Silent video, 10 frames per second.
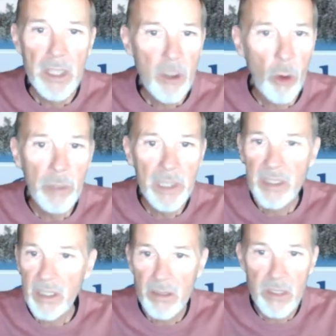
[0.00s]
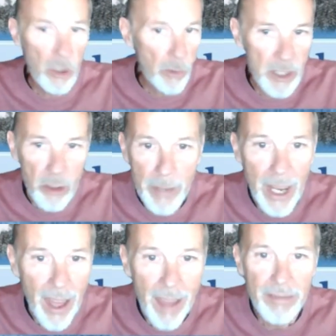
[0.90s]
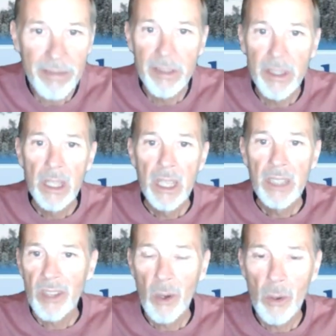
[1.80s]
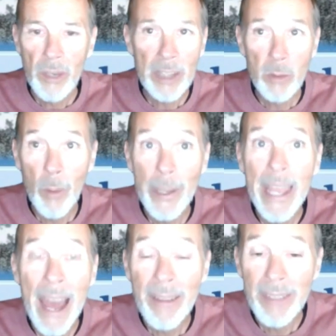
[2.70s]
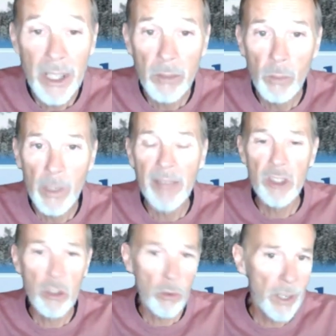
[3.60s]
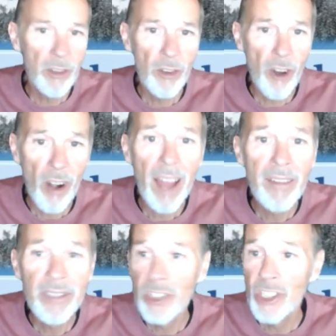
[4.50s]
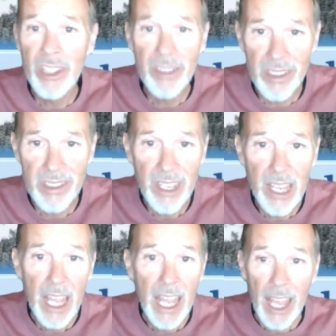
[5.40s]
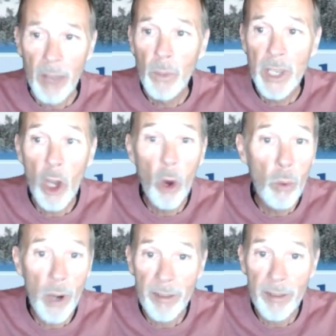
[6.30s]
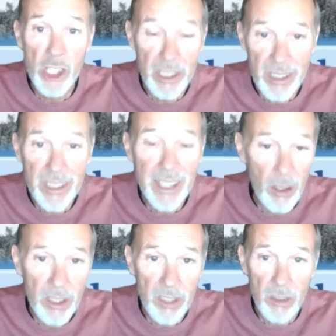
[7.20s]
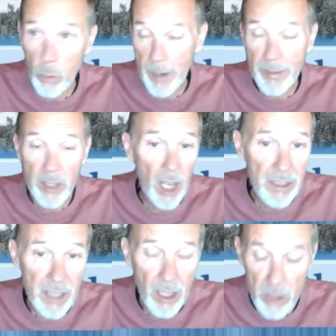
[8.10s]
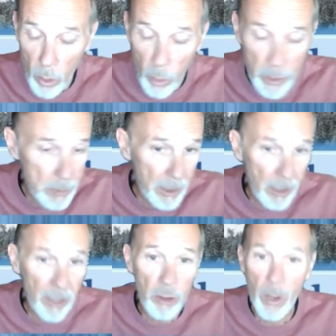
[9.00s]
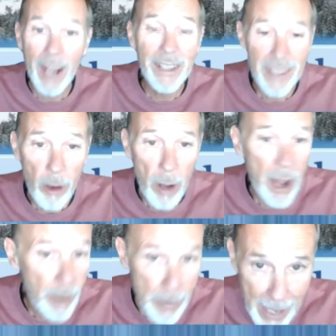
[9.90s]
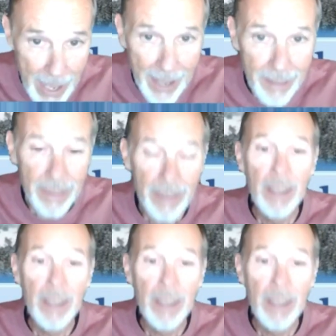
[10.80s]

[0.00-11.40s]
he told me to surrender my life. So, and that's what we have done. We have surrendered our life to Jesus, and we go wherever Jesus tells us, or wherever God tells. The Holy Spirit directs our every path.